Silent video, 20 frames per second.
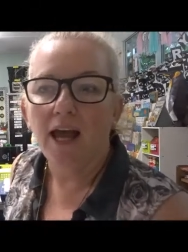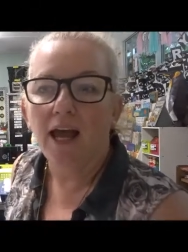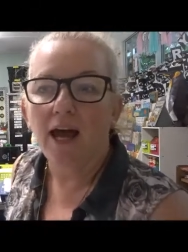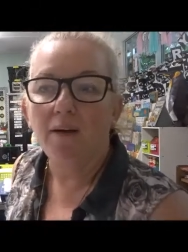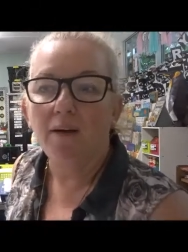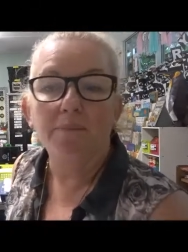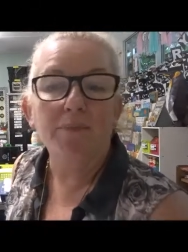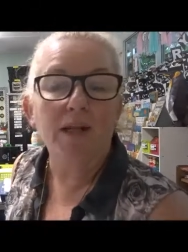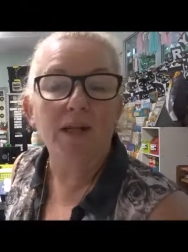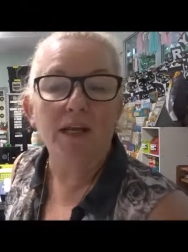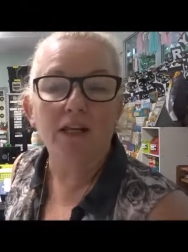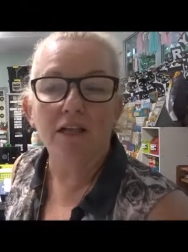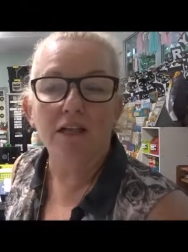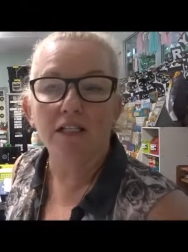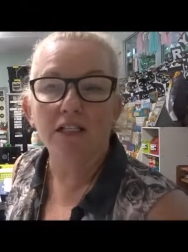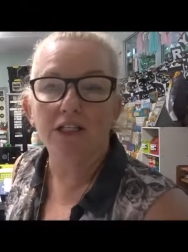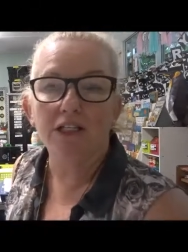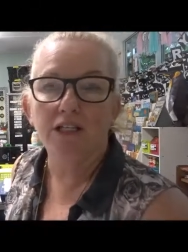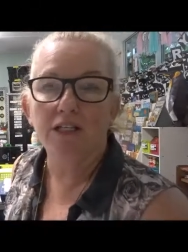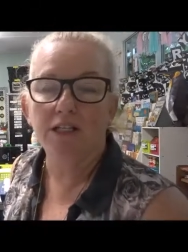any
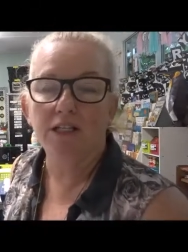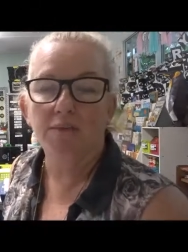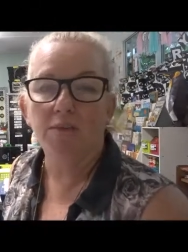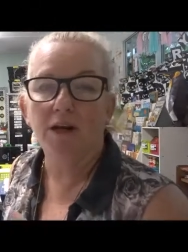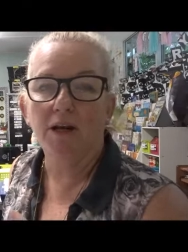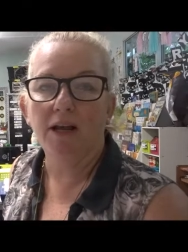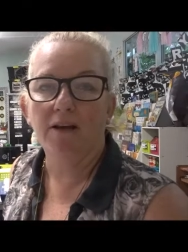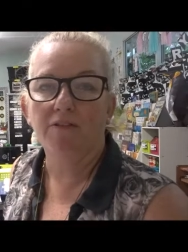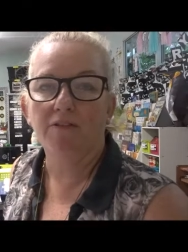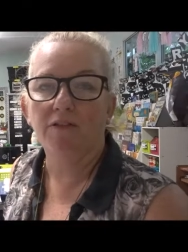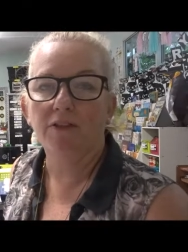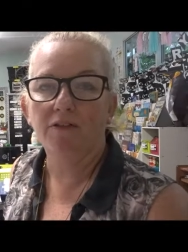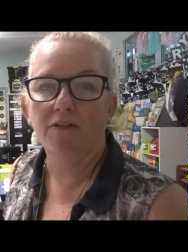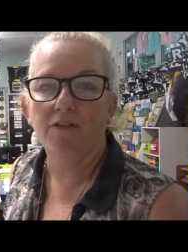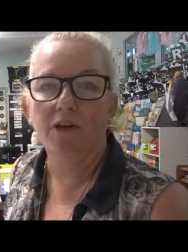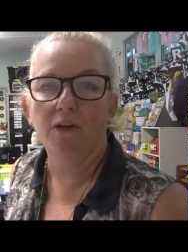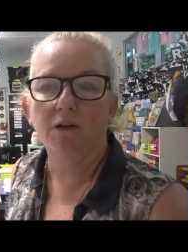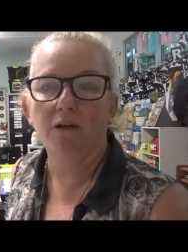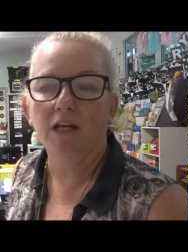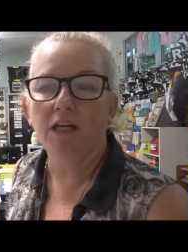concerns they might have for the
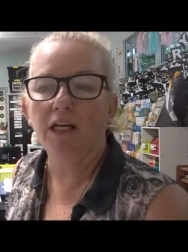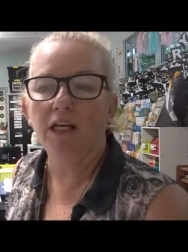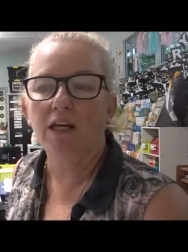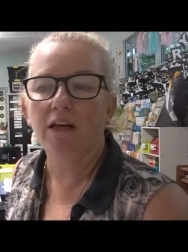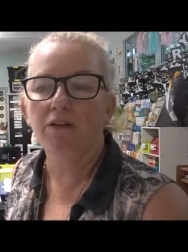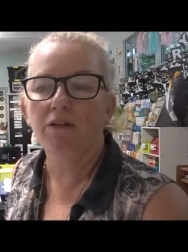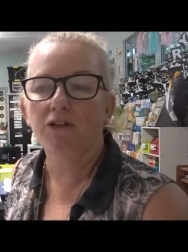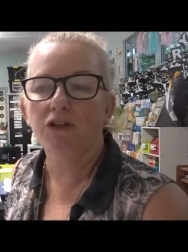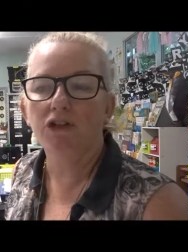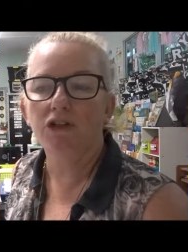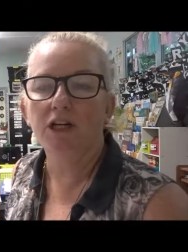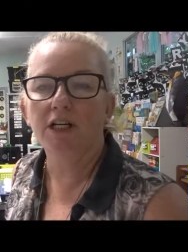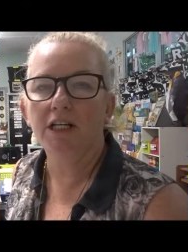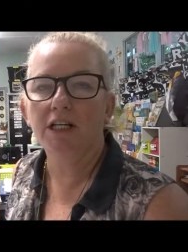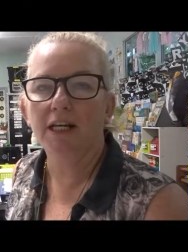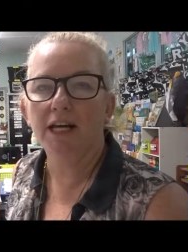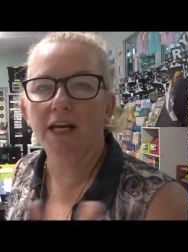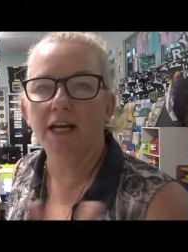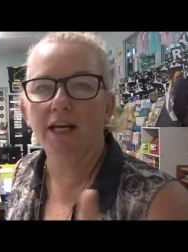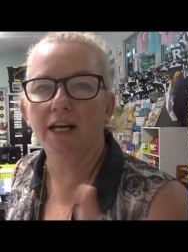following year, and trying to
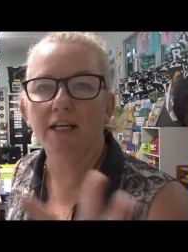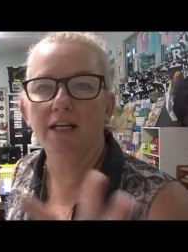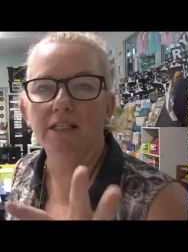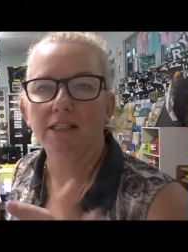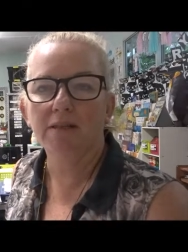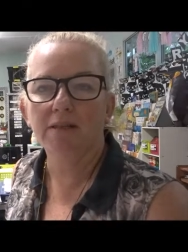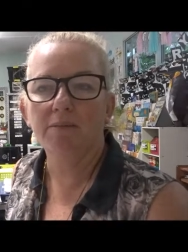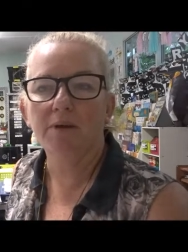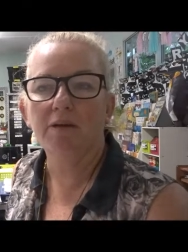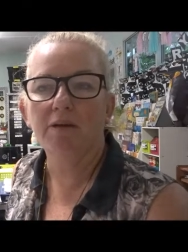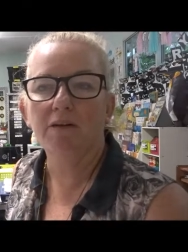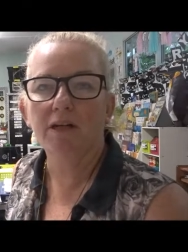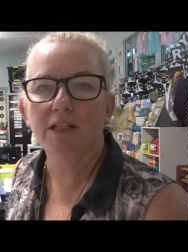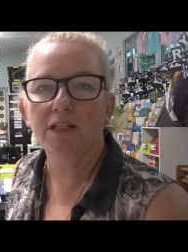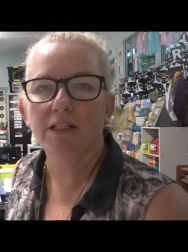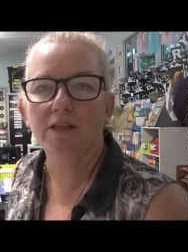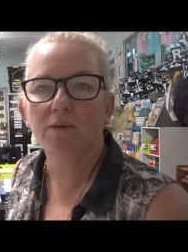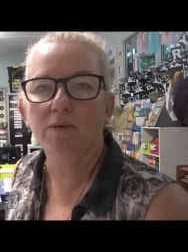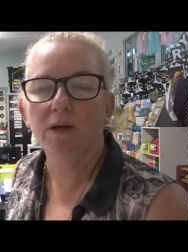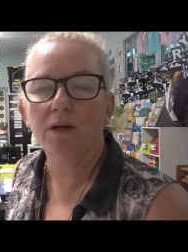nut out some
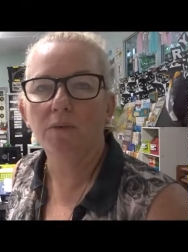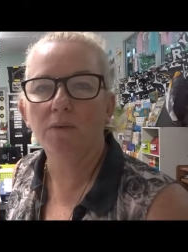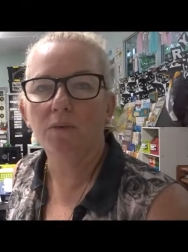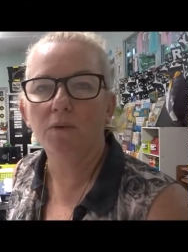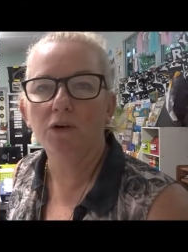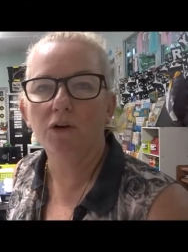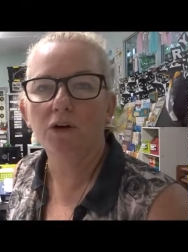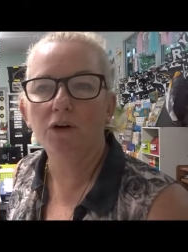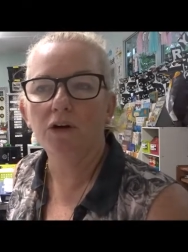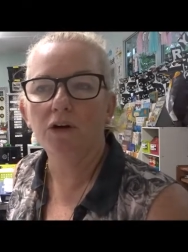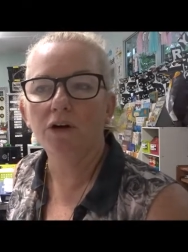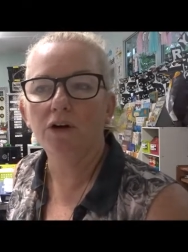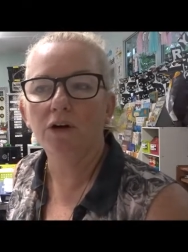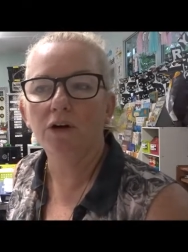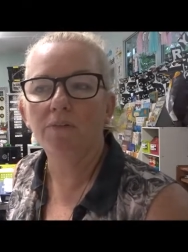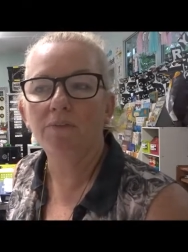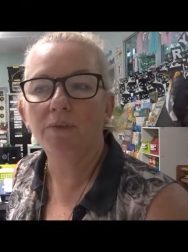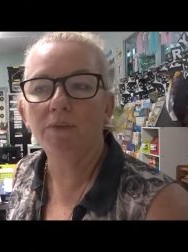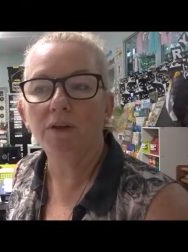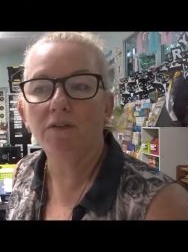areas that we can work
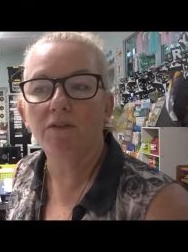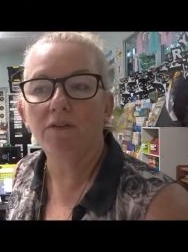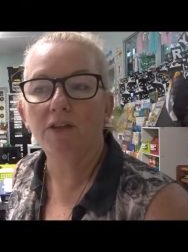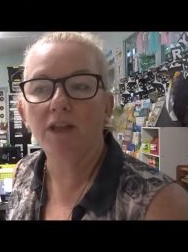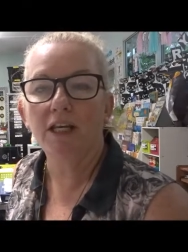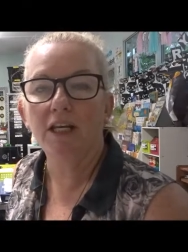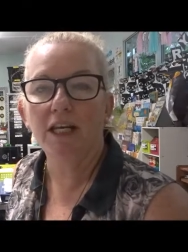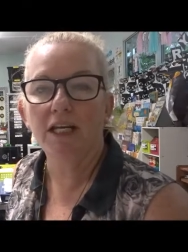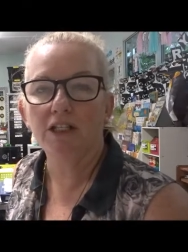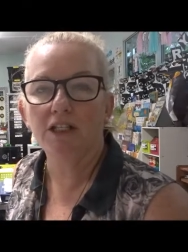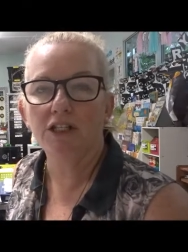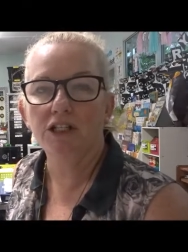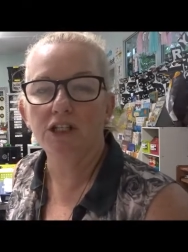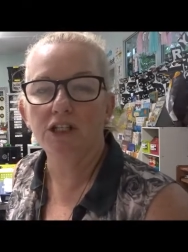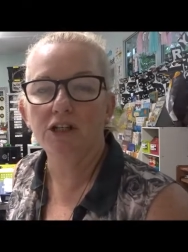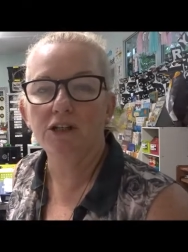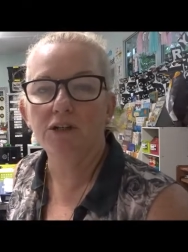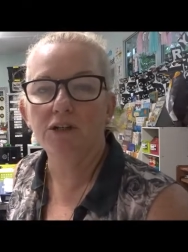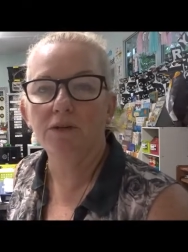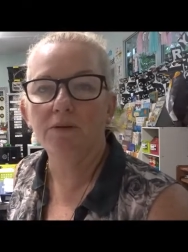on for the next
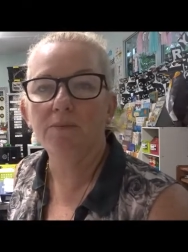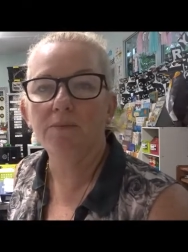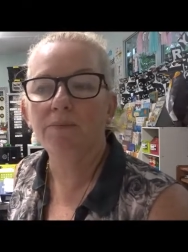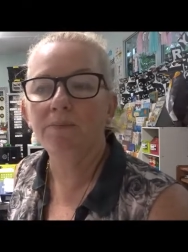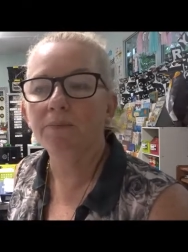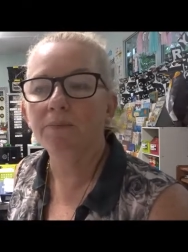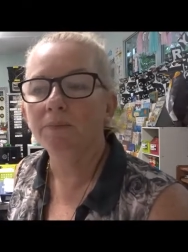term.